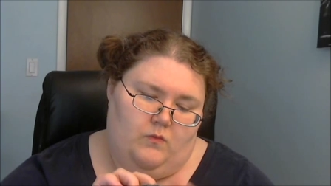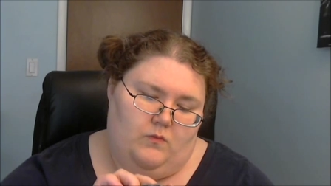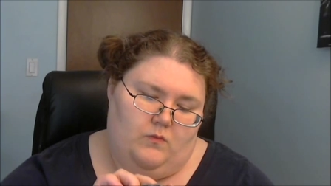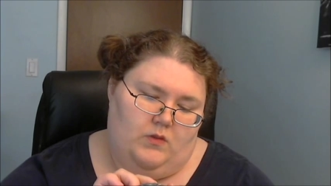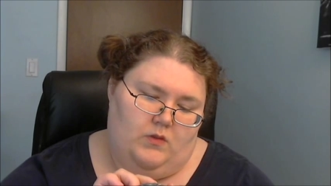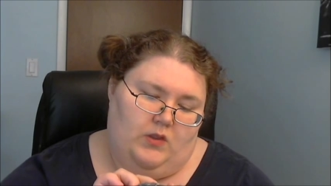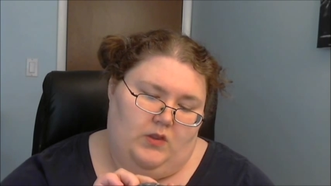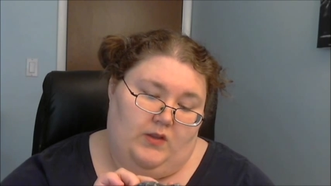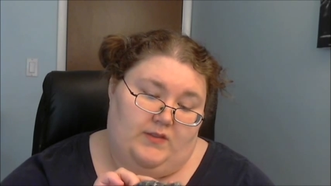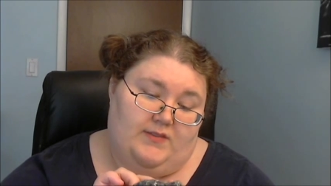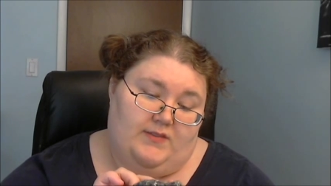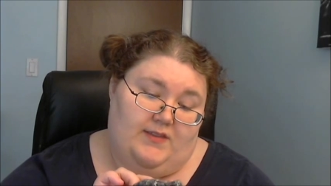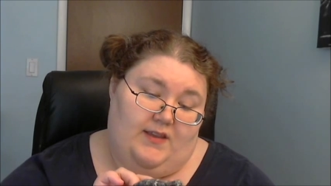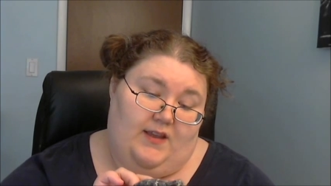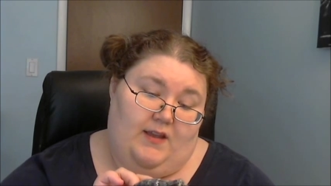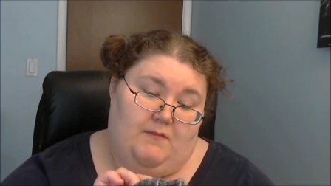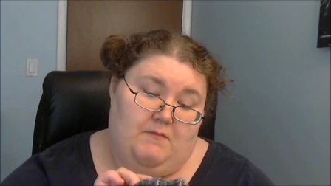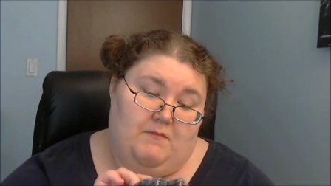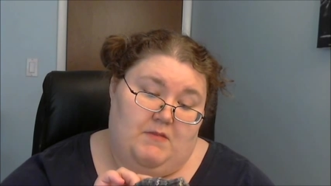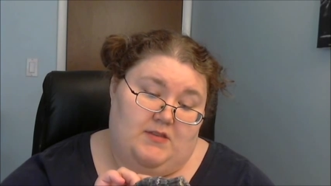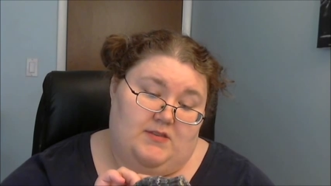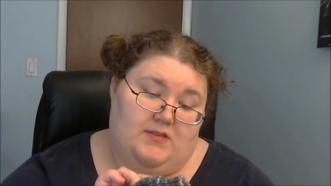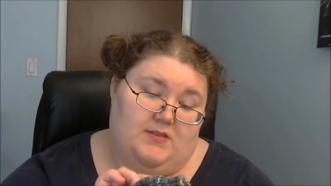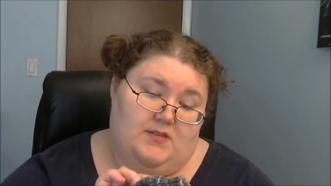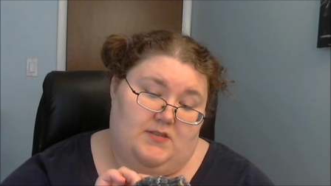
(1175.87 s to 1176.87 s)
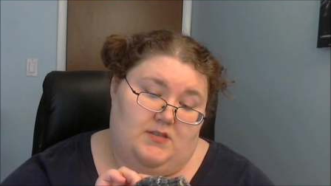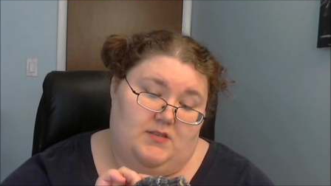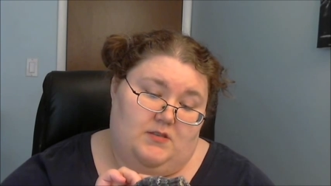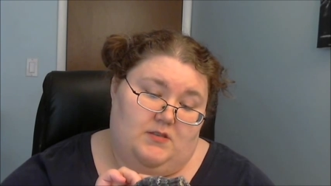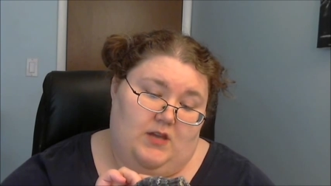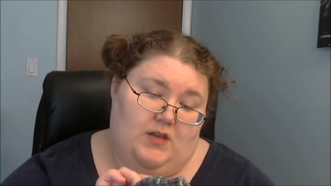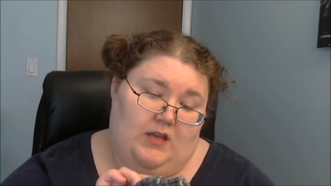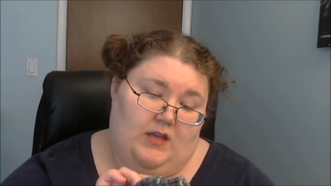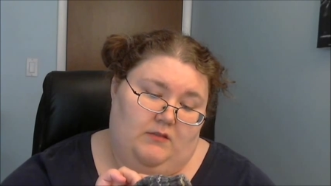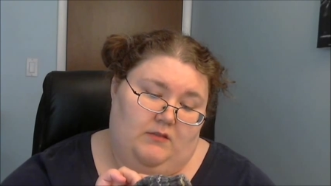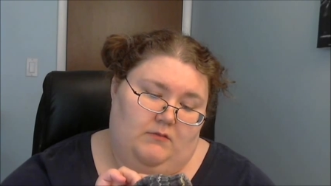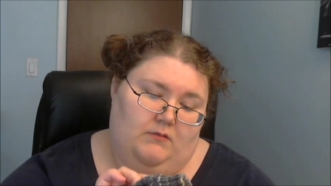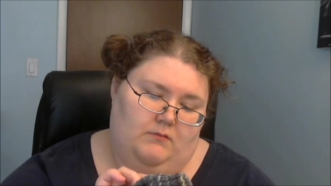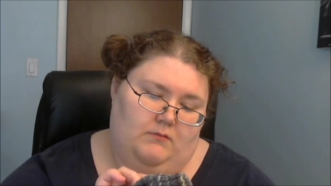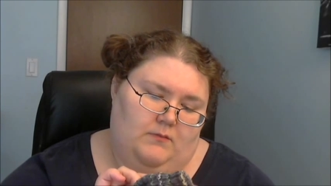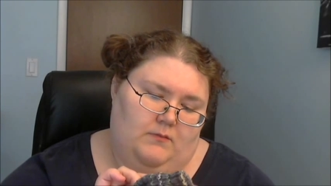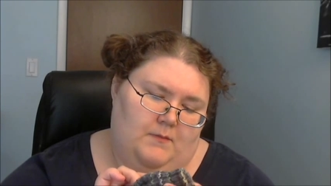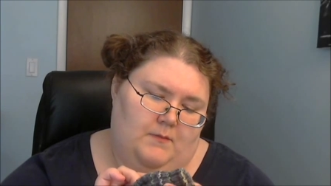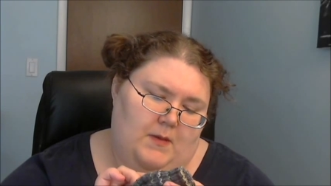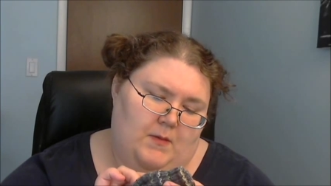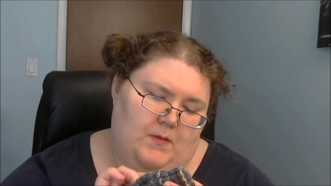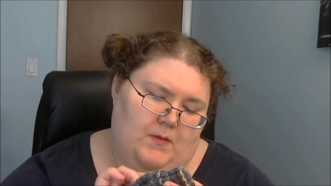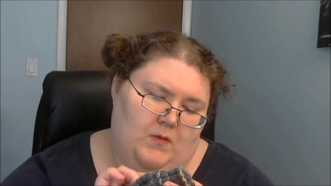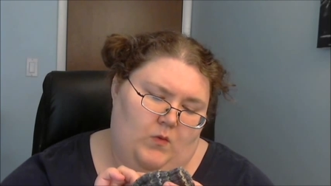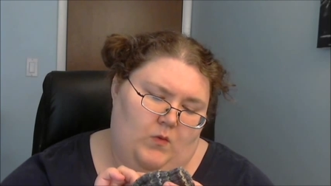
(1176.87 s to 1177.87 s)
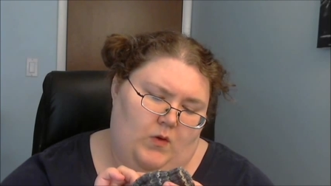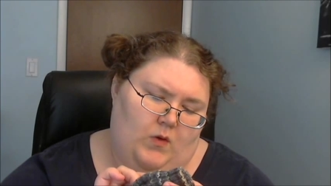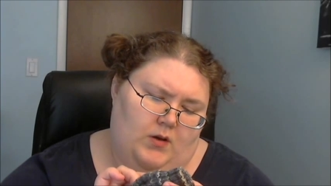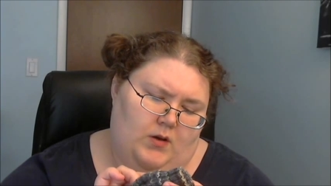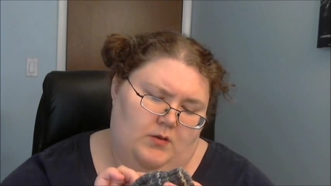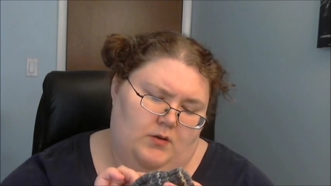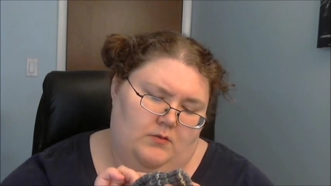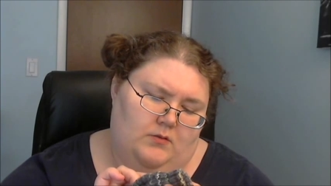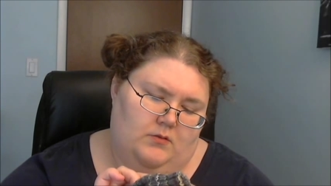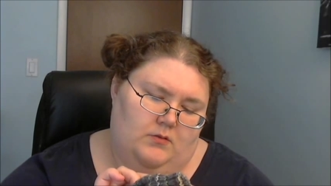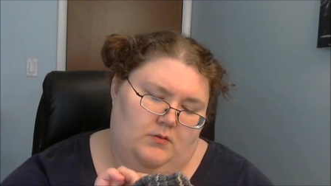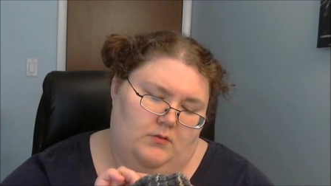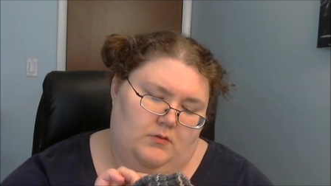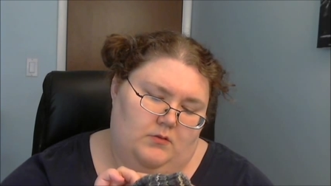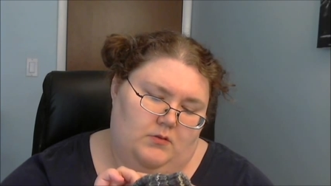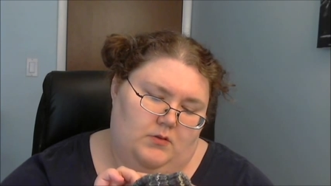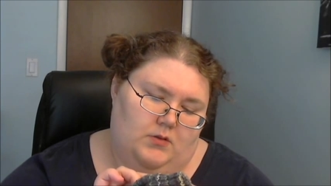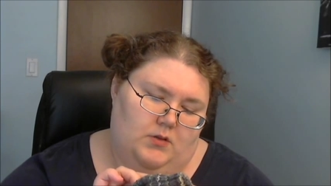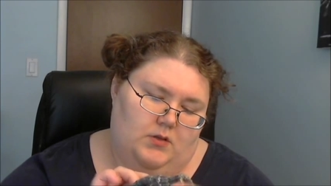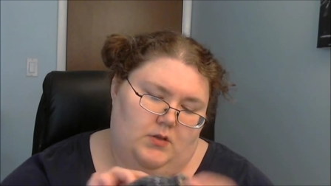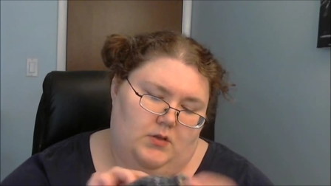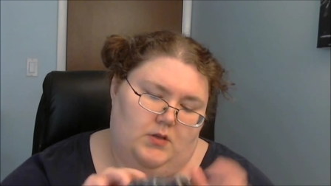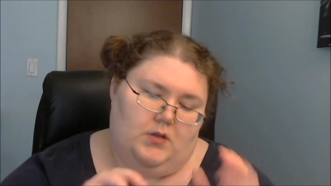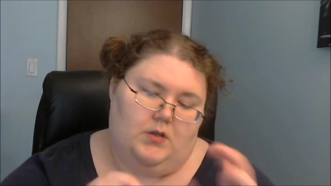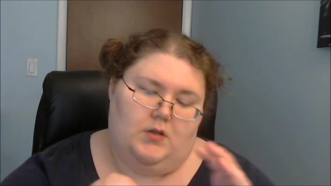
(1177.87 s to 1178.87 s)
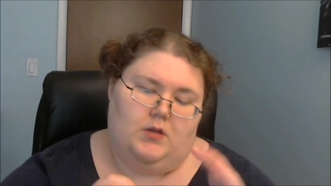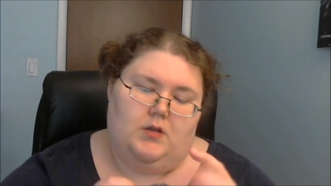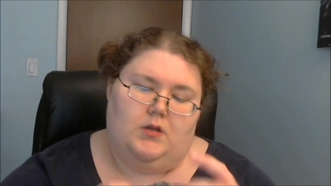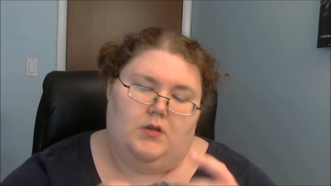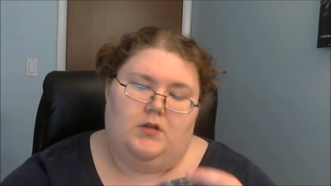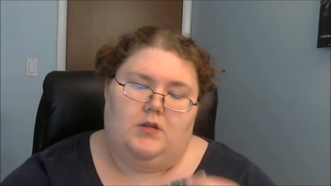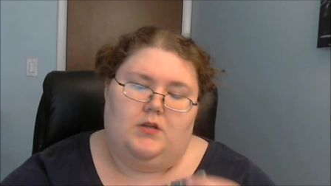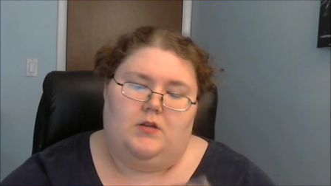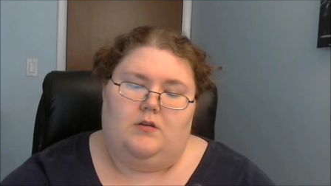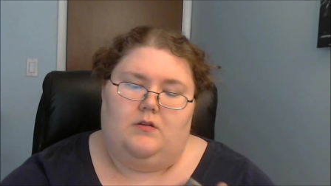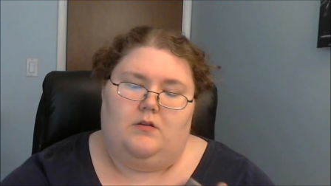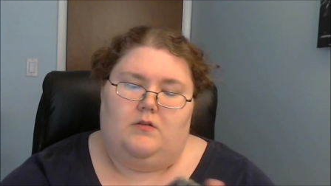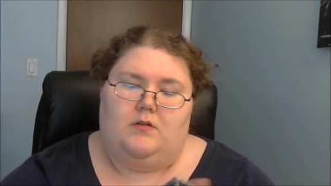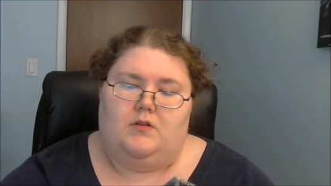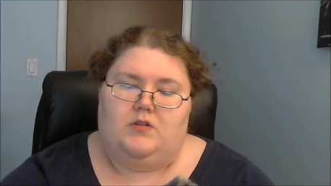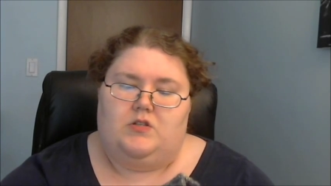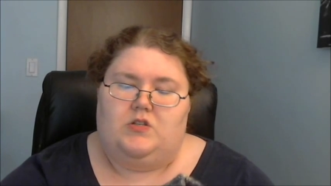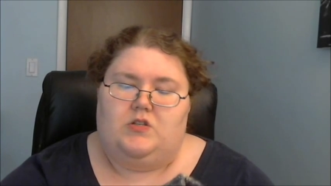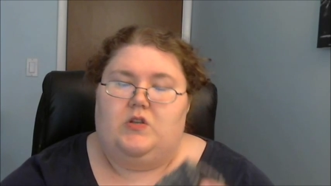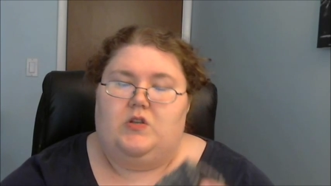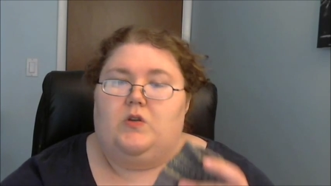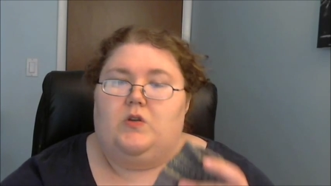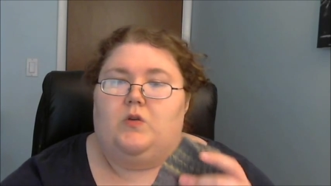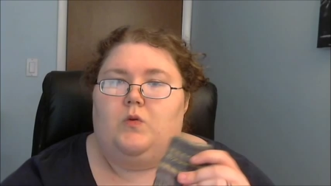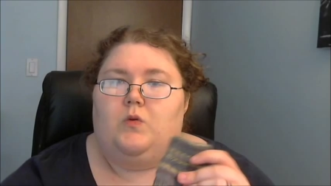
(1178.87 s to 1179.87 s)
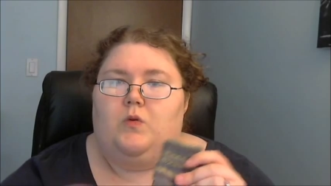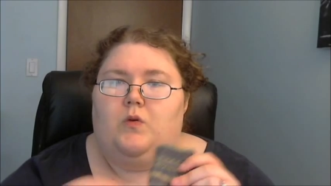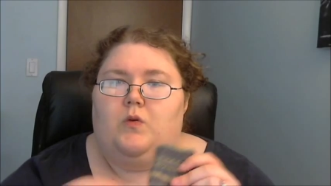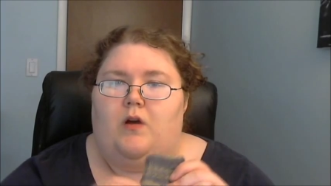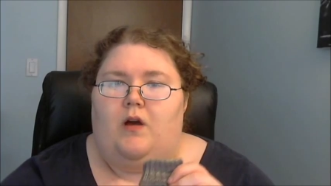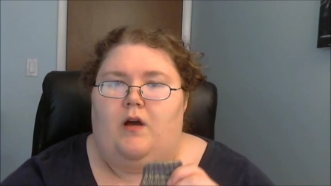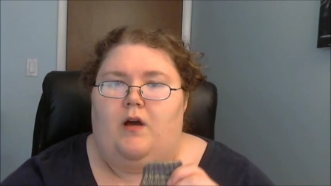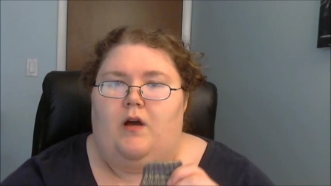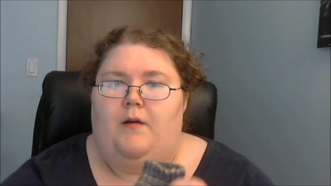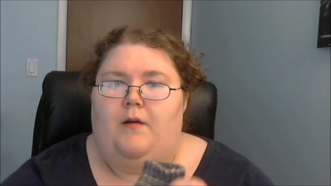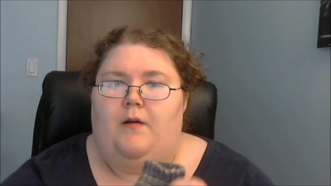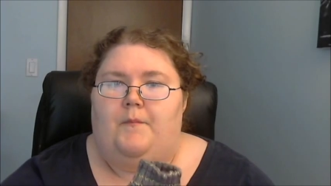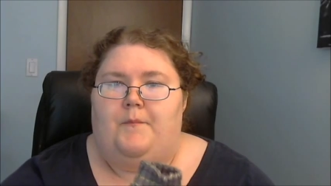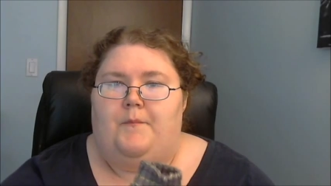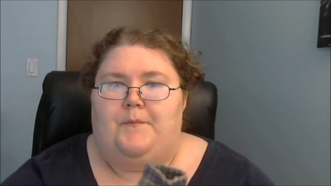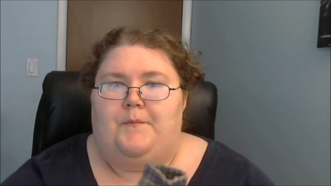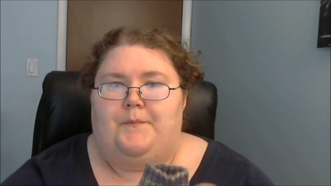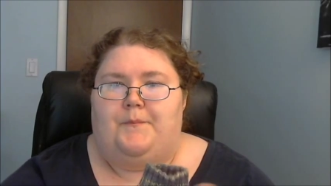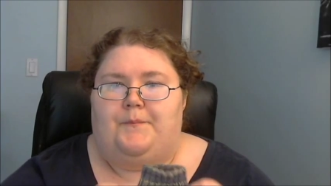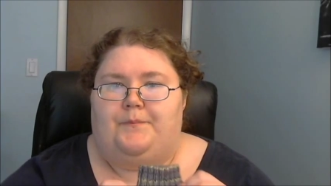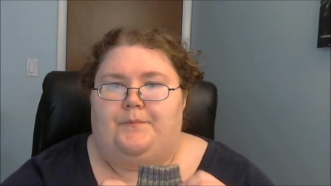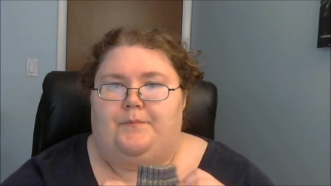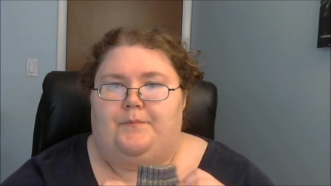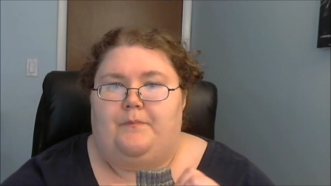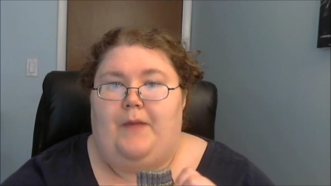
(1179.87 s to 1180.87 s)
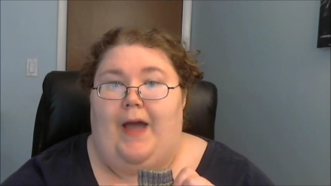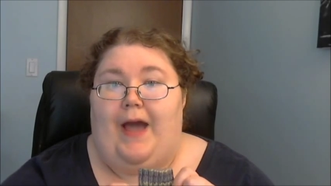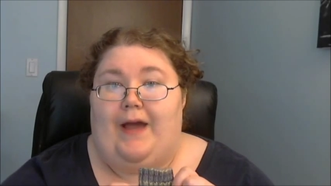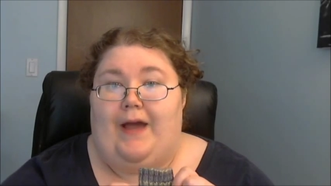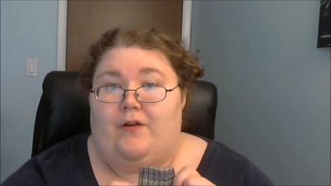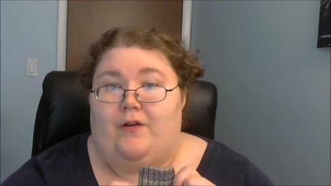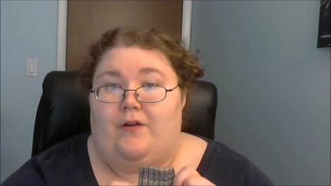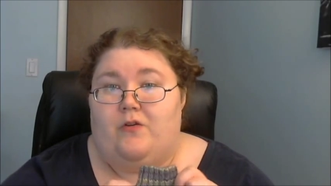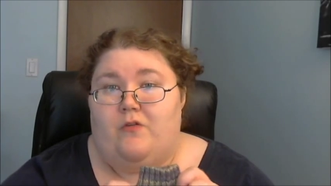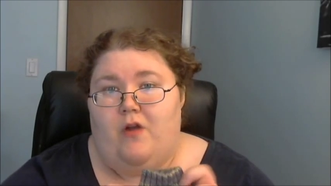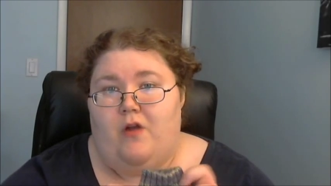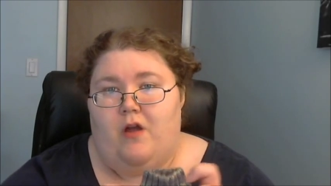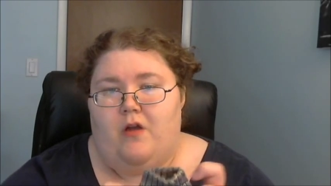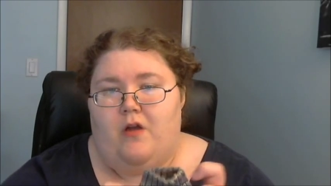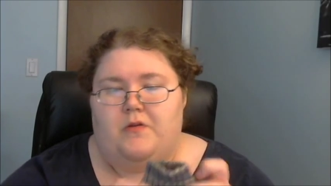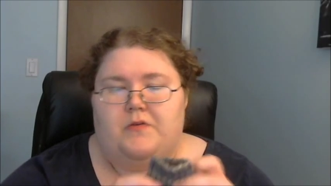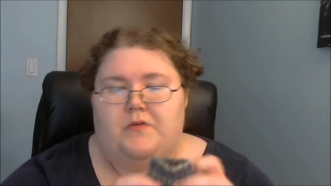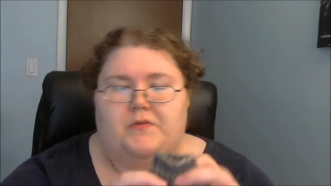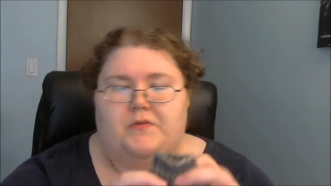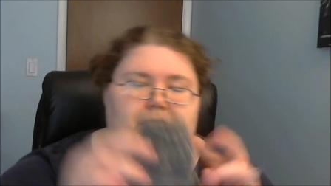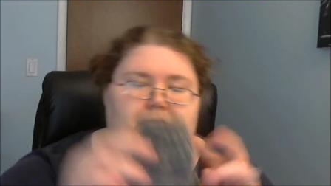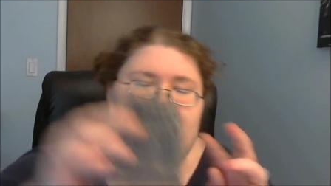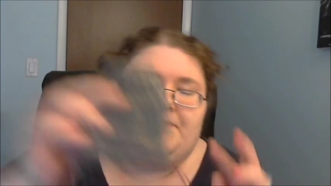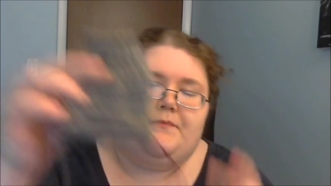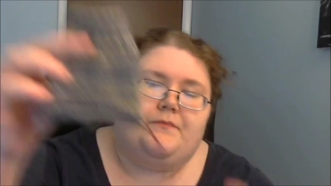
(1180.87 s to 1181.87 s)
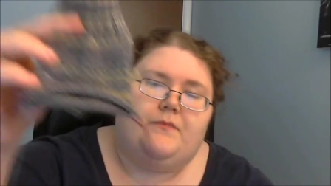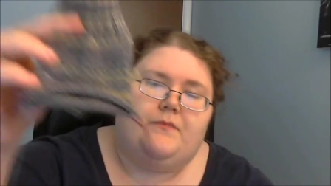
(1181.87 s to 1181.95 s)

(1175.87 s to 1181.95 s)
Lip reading: Looks like I missed at maybe one. Two pattern rows.